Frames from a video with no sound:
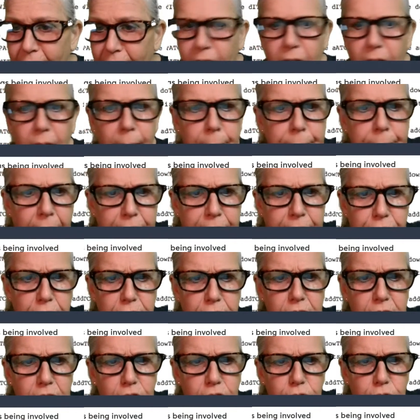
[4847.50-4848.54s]
Um, I
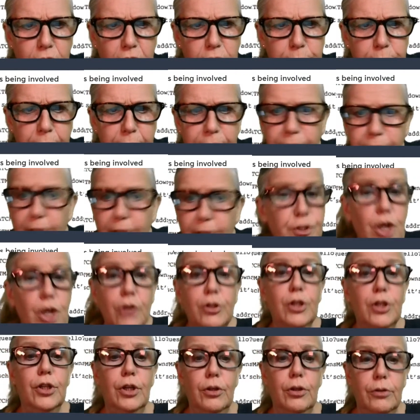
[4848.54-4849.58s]
don't see drugs being involved.
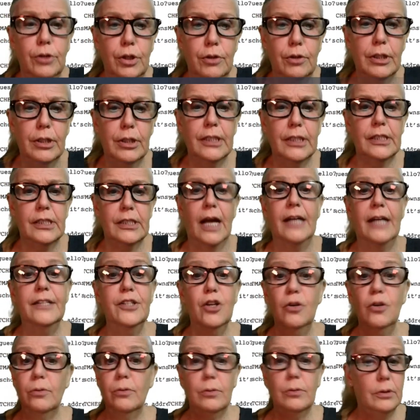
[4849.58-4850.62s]
No, no, no, no. I, listen, I
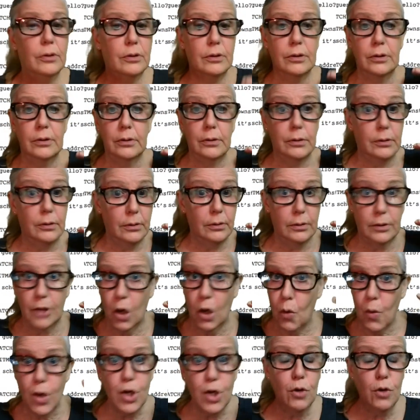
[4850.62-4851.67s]
know
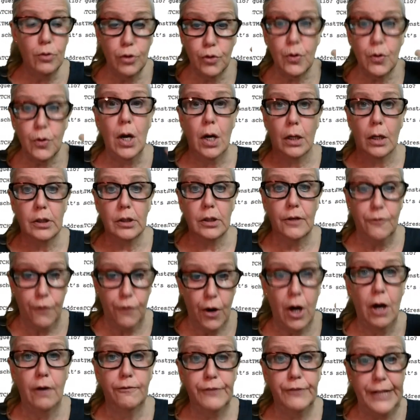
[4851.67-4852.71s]
there were no drugs
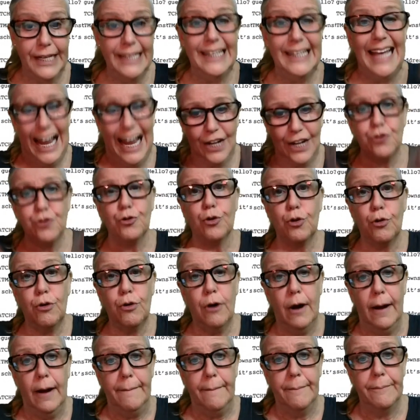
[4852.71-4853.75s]
involved in the actual
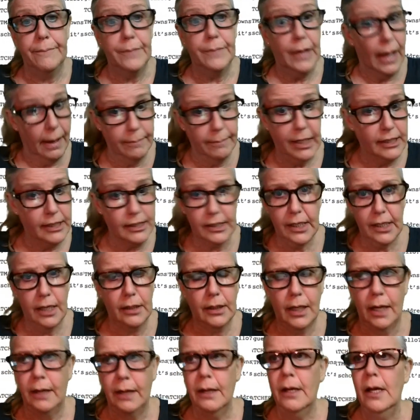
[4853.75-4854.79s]
crime. I'm not
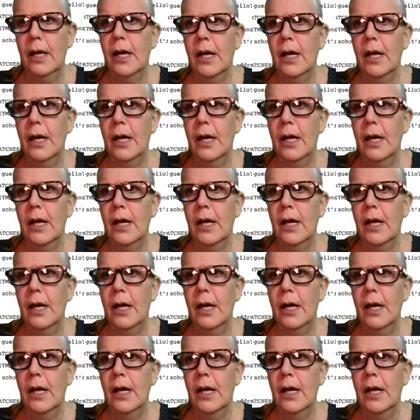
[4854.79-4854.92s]
saying that.